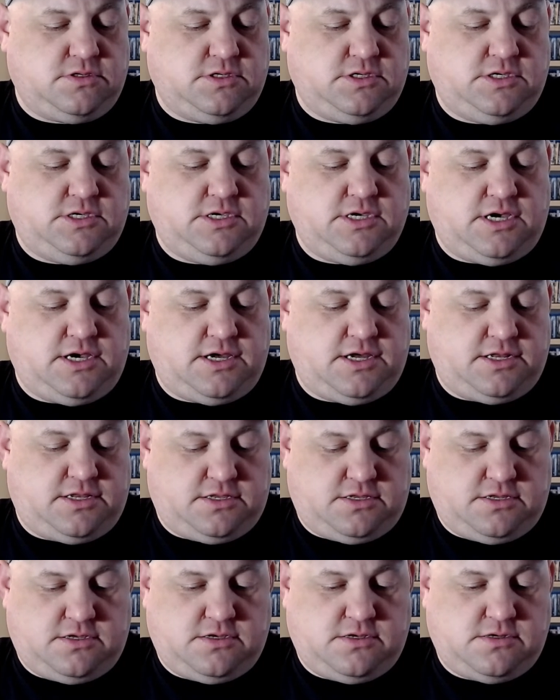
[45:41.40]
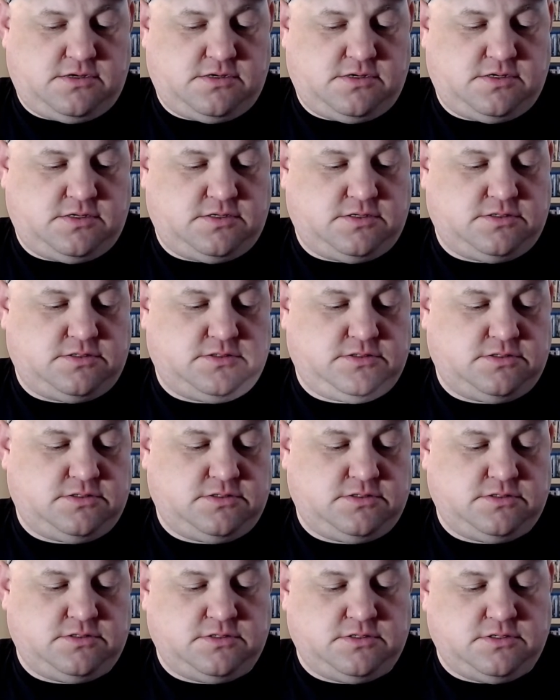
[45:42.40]
Got
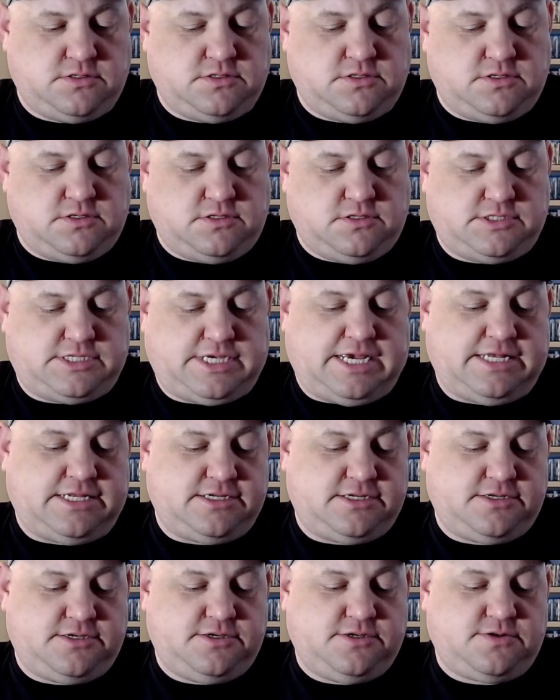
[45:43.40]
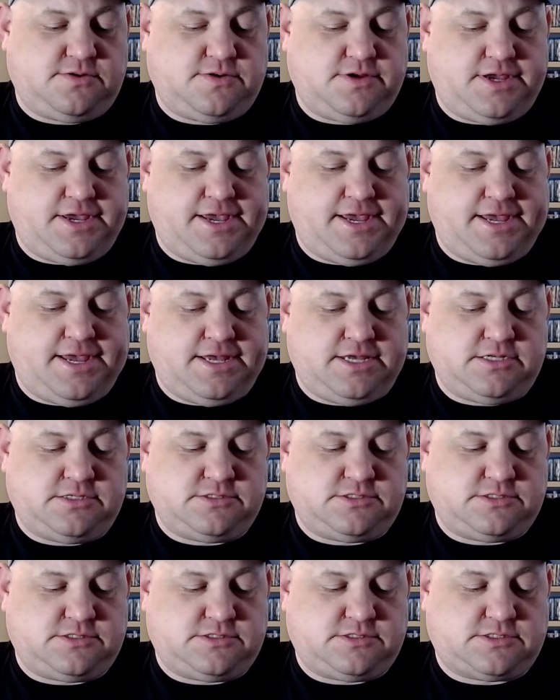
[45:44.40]
Silent Hill and
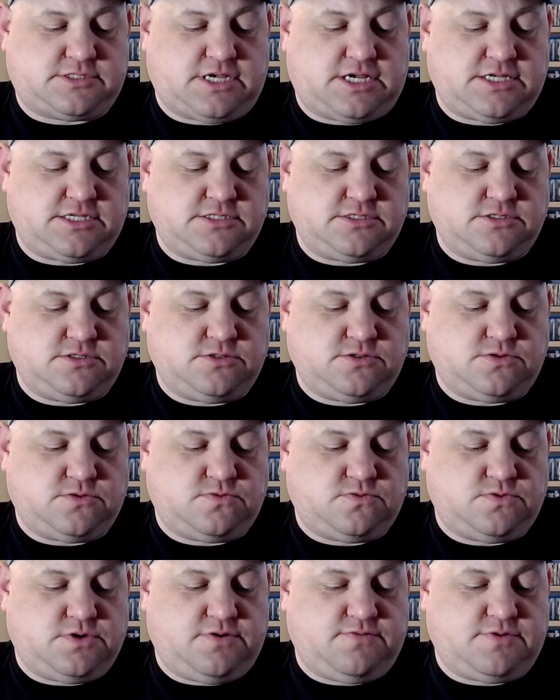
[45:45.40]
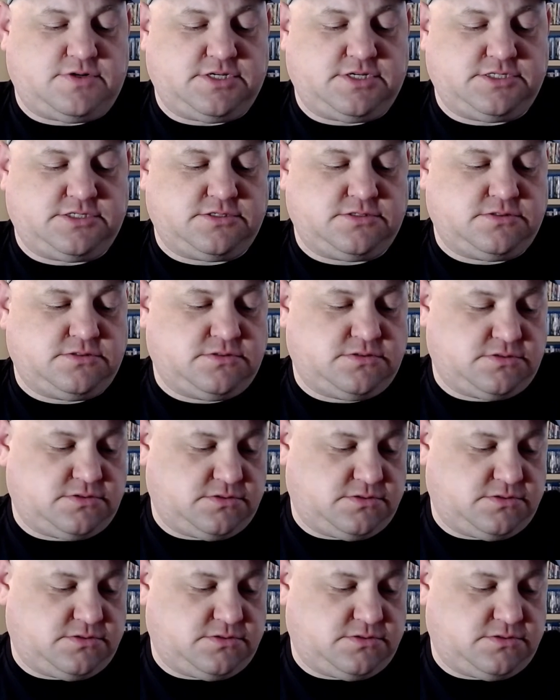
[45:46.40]
Silent Hill Revelation.